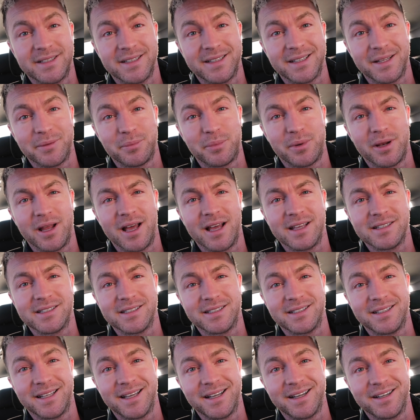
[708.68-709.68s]
In the
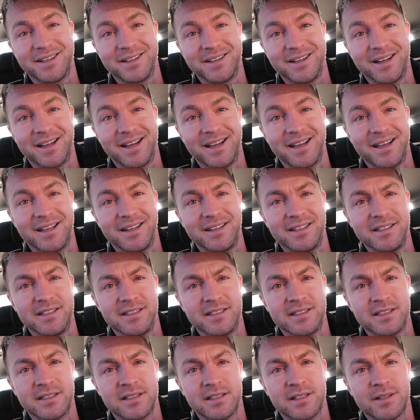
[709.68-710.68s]
plaza there,
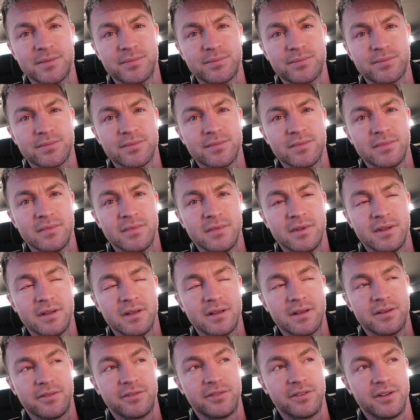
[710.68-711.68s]
and
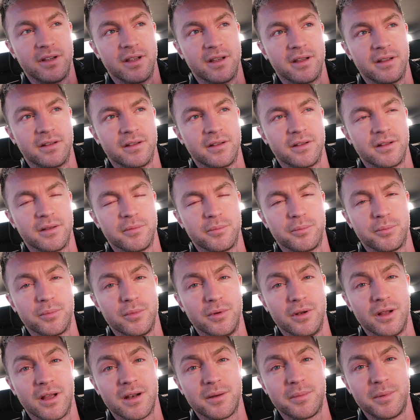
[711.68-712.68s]
a
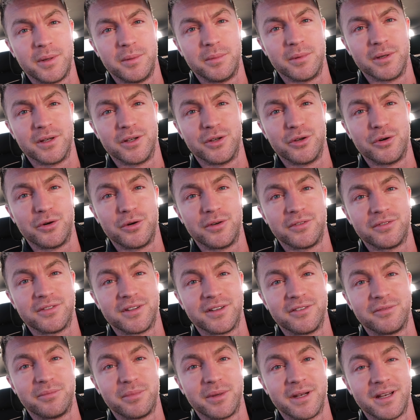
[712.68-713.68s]
lot of people know if
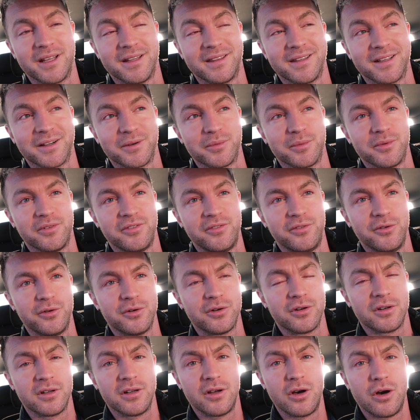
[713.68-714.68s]
they've been in there
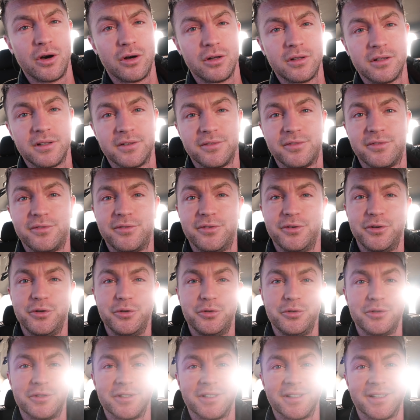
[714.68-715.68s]
before, all the
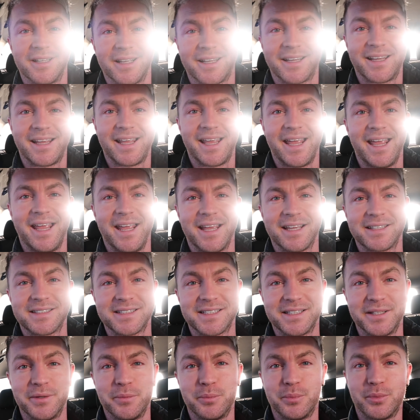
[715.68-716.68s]
food and the cakes
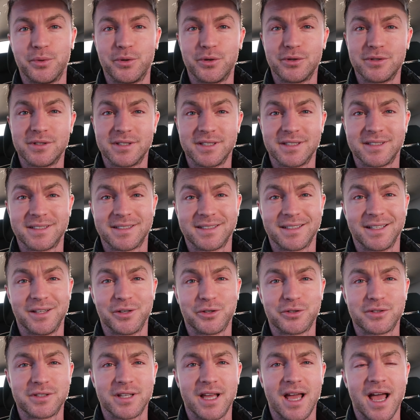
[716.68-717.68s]
and the buns, this
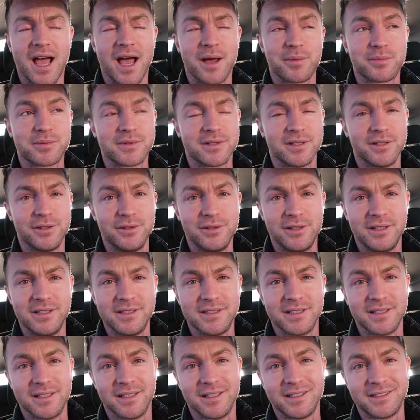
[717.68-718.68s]
looks absolutely
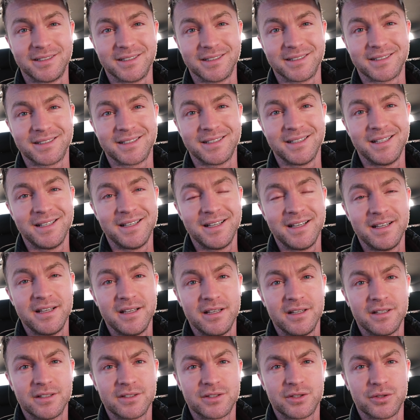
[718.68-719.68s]
delicious.
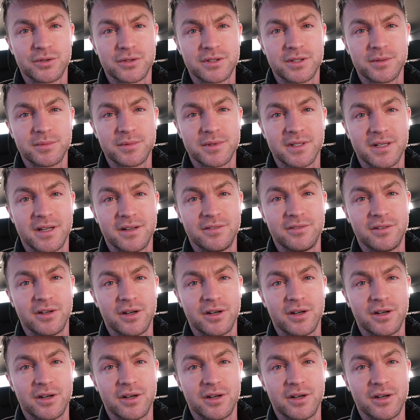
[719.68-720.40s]
So something I've